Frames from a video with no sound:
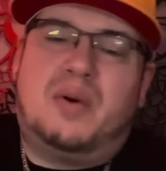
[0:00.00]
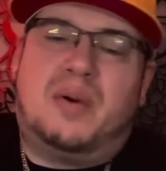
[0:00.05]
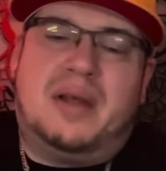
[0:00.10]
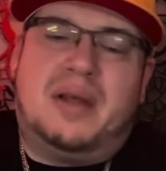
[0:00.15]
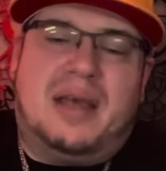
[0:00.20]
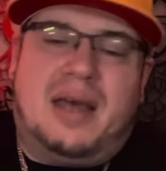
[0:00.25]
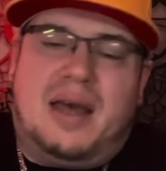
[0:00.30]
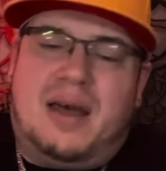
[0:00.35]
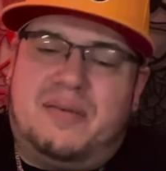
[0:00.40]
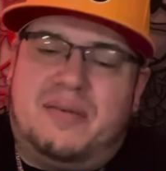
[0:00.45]

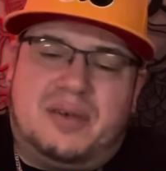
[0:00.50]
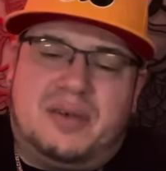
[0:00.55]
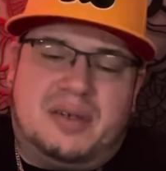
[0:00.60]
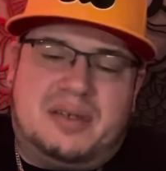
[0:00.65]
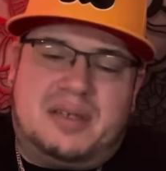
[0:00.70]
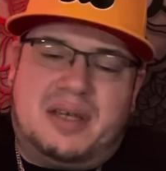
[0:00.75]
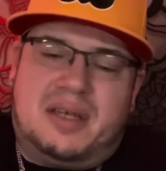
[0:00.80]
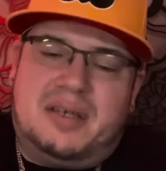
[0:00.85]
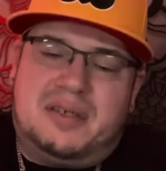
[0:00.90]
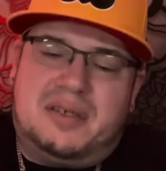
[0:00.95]
have their
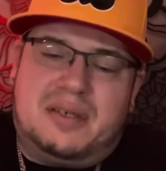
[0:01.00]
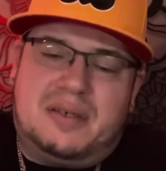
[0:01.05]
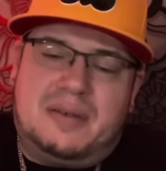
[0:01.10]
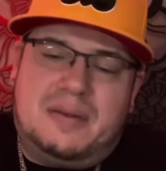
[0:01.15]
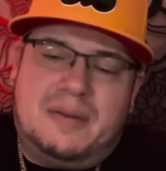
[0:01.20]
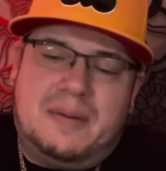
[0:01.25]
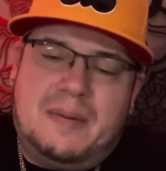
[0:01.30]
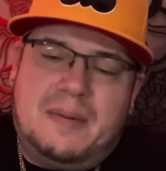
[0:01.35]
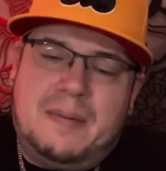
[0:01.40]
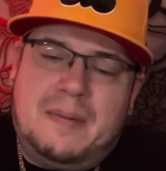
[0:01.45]
attention.
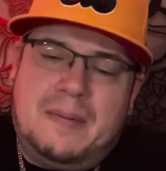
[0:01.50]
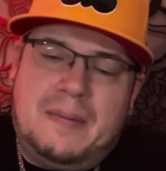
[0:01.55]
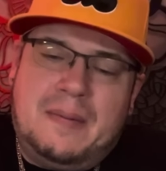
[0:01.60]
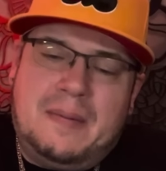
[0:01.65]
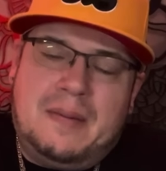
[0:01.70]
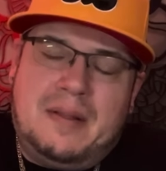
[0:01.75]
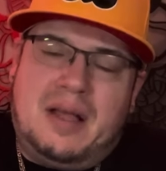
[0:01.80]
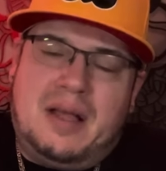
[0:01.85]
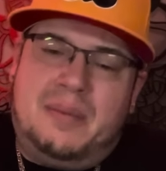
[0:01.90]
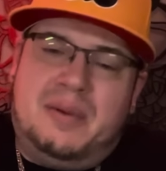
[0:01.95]

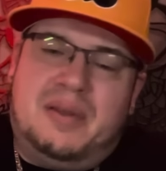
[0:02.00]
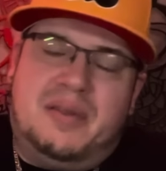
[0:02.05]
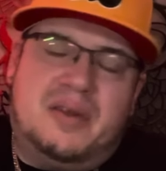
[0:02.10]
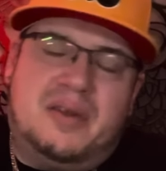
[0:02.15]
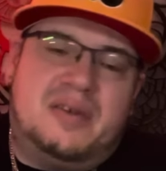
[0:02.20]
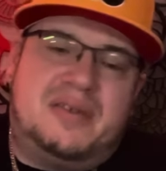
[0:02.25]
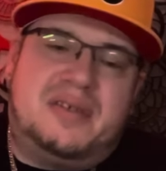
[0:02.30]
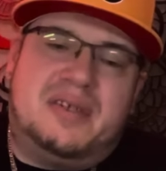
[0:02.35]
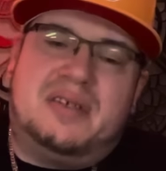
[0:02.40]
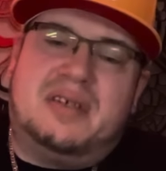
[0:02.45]
I mean,
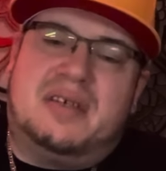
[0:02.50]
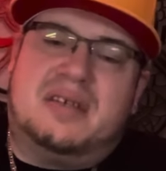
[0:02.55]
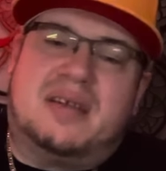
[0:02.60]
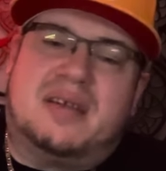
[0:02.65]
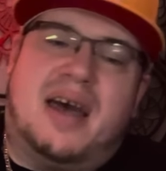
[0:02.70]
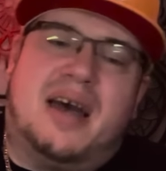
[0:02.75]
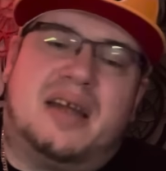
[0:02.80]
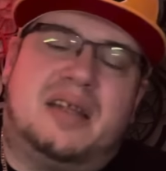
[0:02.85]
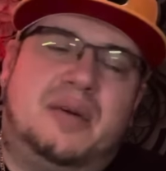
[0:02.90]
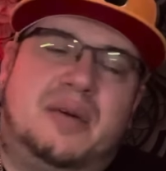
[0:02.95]
this is
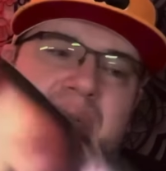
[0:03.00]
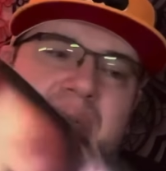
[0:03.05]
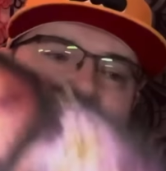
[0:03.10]
exactly what